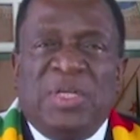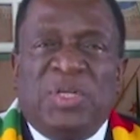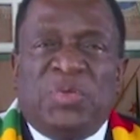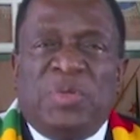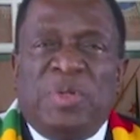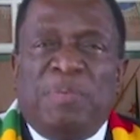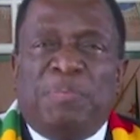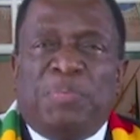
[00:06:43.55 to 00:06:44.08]
to
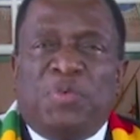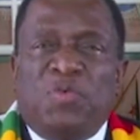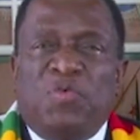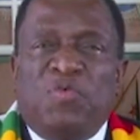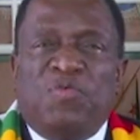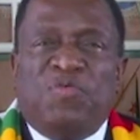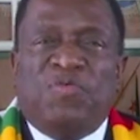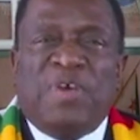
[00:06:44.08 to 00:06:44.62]

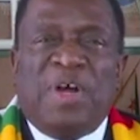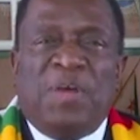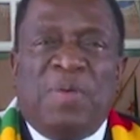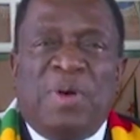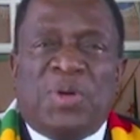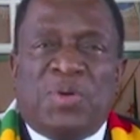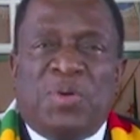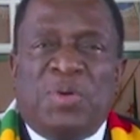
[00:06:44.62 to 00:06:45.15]
improve
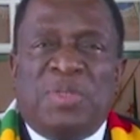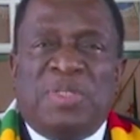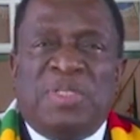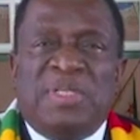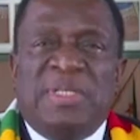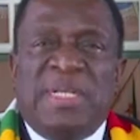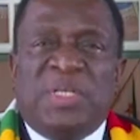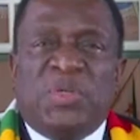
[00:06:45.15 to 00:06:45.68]
our road
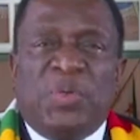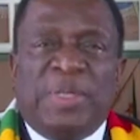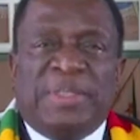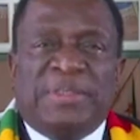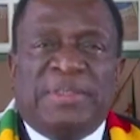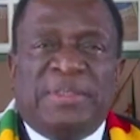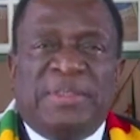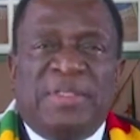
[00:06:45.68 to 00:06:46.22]

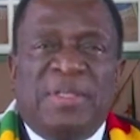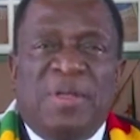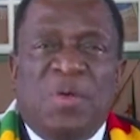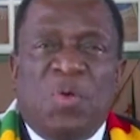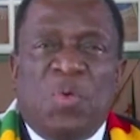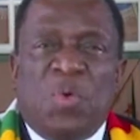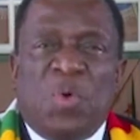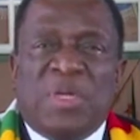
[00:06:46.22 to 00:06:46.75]
networks,
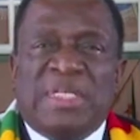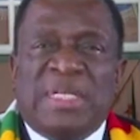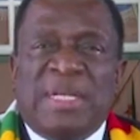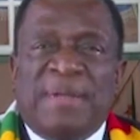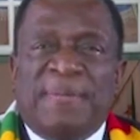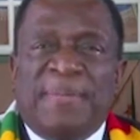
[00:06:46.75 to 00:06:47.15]
water,